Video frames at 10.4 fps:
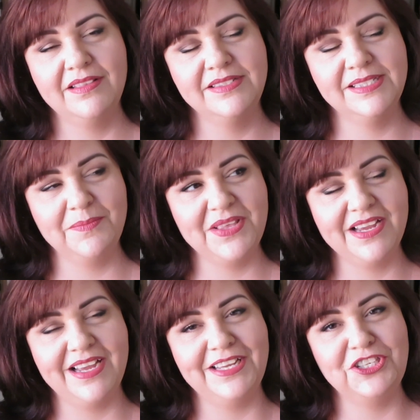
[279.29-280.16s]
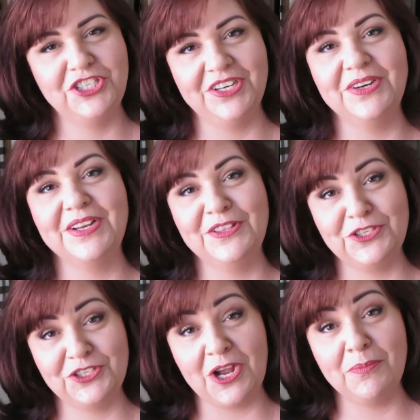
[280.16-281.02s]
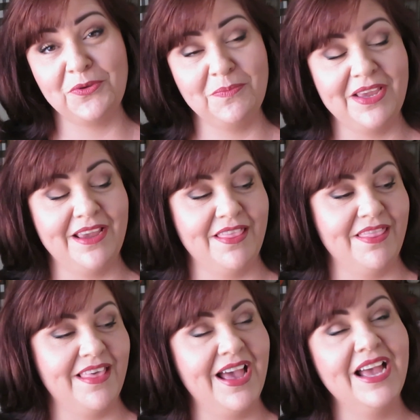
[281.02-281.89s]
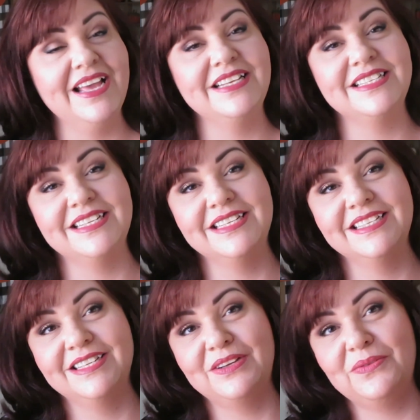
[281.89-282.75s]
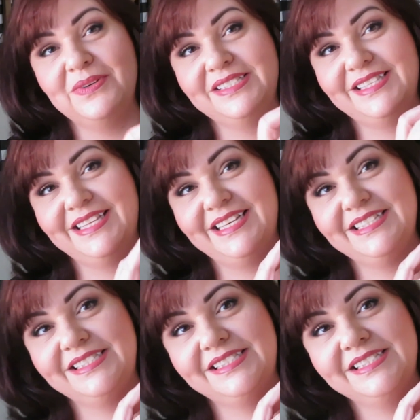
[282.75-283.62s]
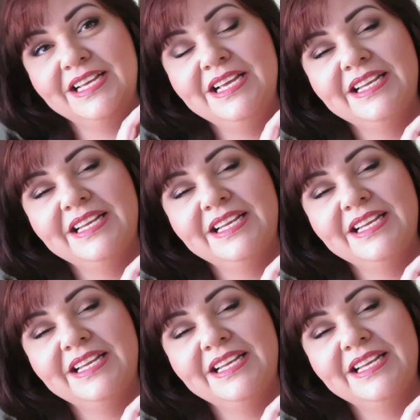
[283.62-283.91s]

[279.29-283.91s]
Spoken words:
something I had shared in the shop with me, and that was this.